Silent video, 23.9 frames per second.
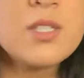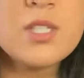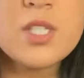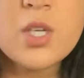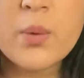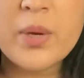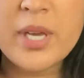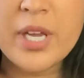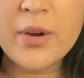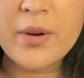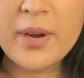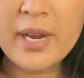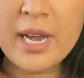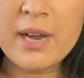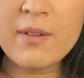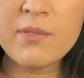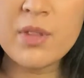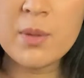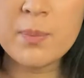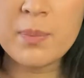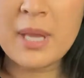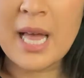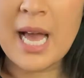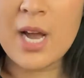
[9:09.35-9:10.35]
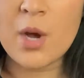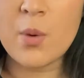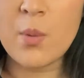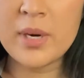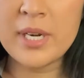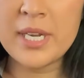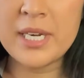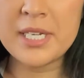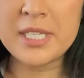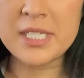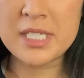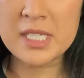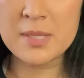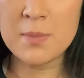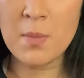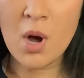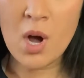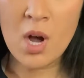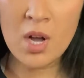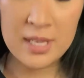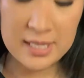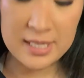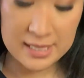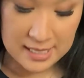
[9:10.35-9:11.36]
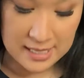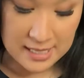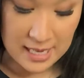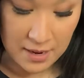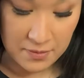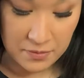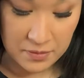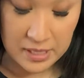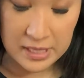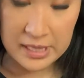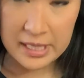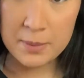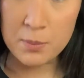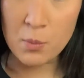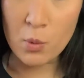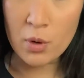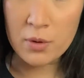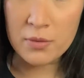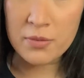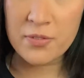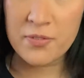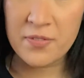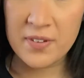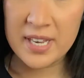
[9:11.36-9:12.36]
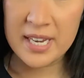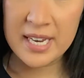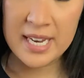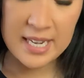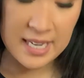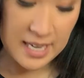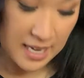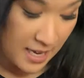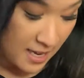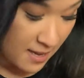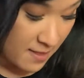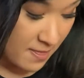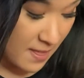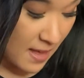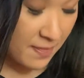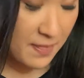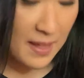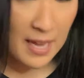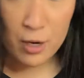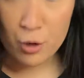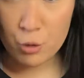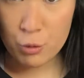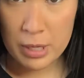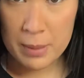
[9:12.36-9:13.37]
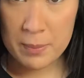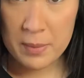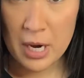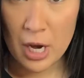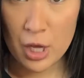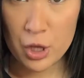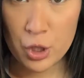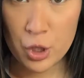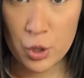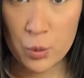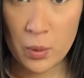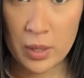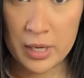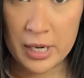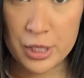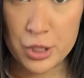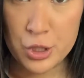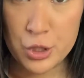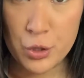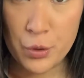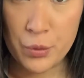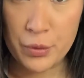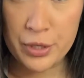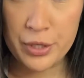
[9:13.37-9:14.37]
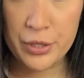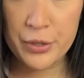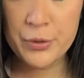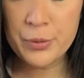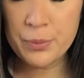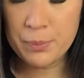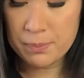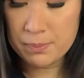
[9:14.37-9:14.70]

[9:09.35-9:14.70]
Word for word: So here I have the black one in a small. It's definitely more fitted than that cream colored one I showed you.